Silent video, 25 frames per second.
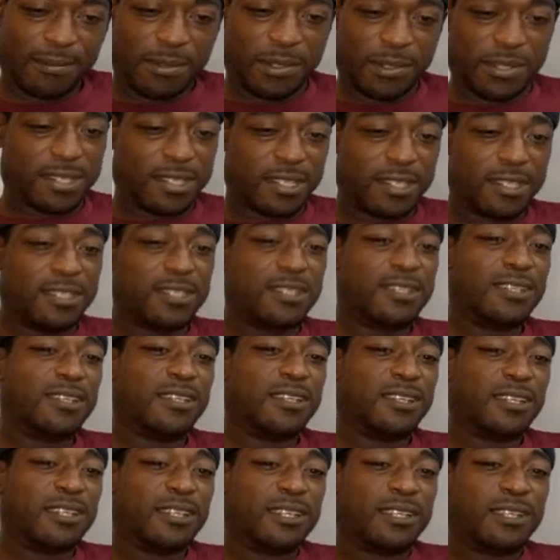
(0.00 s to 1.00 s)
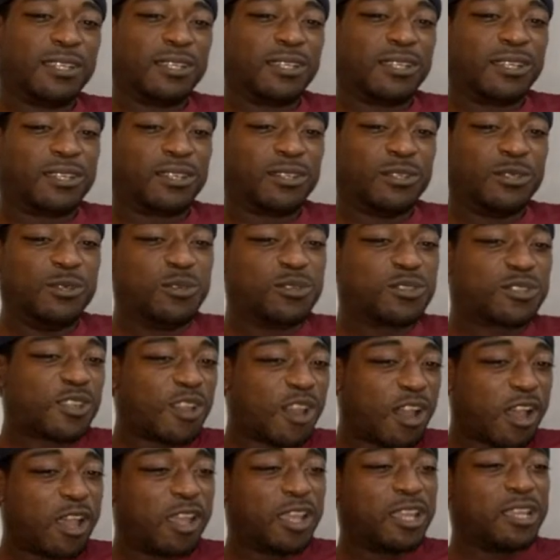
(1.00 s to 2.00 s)
You see, you
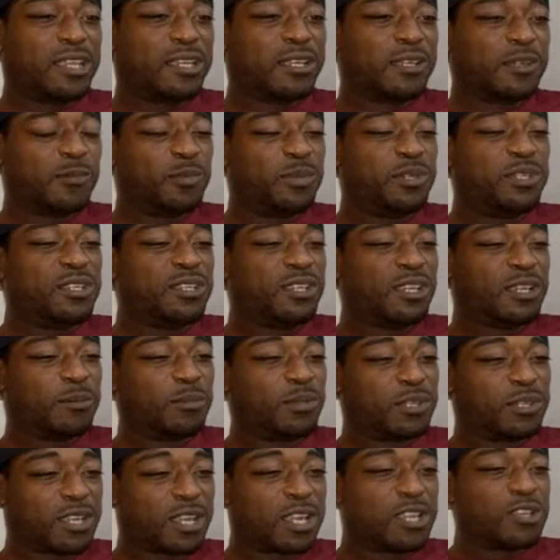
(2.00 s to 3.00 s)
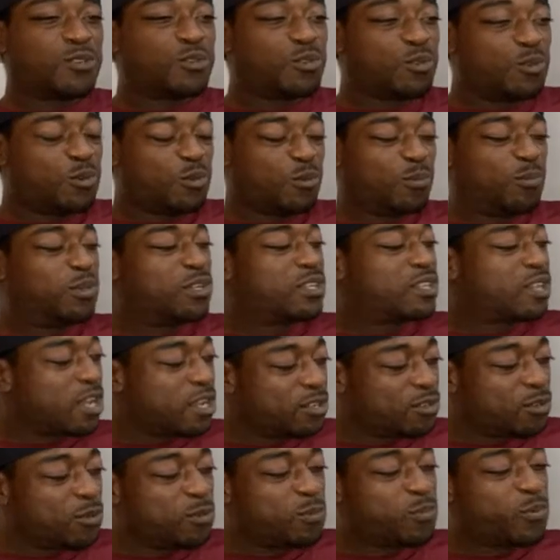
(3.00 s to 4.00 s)
start because
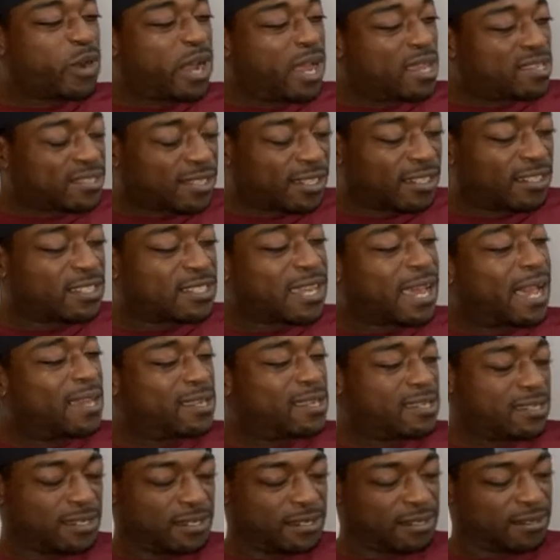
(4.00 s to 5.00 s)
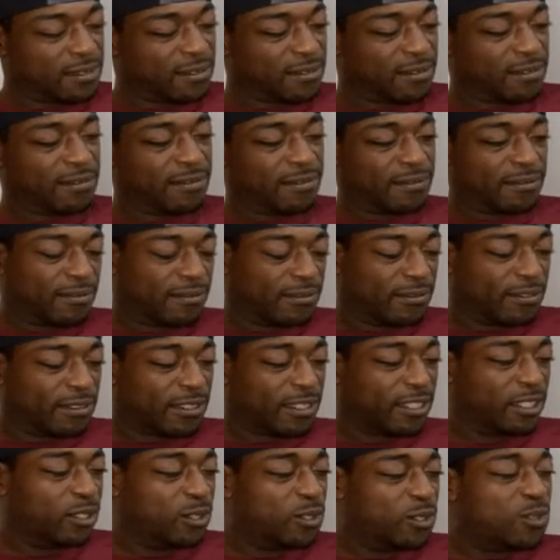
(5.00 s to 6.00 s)
you proselytizing
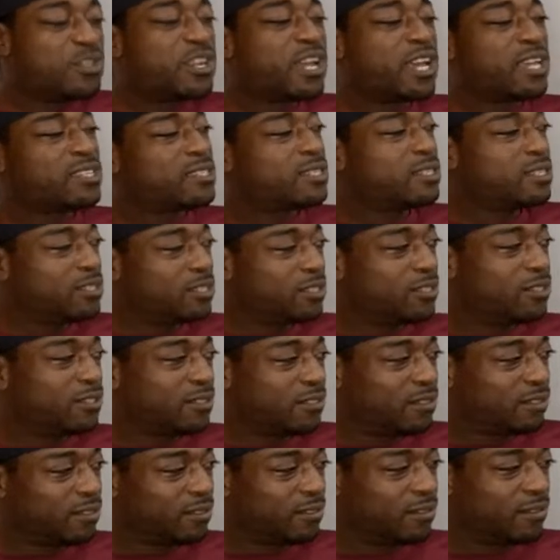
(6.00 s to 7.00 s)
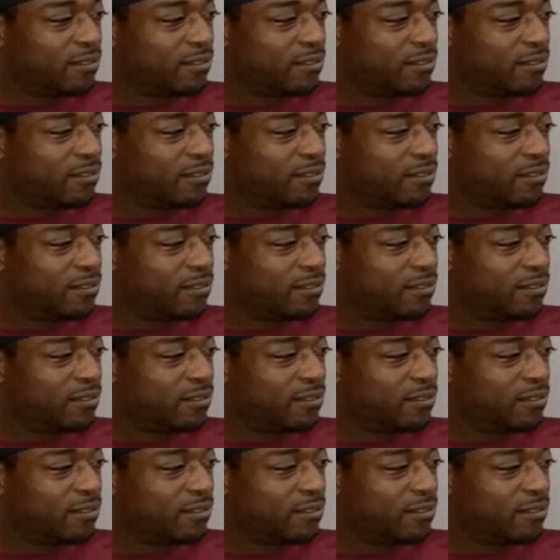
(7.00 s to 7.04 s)
and you're not teaching.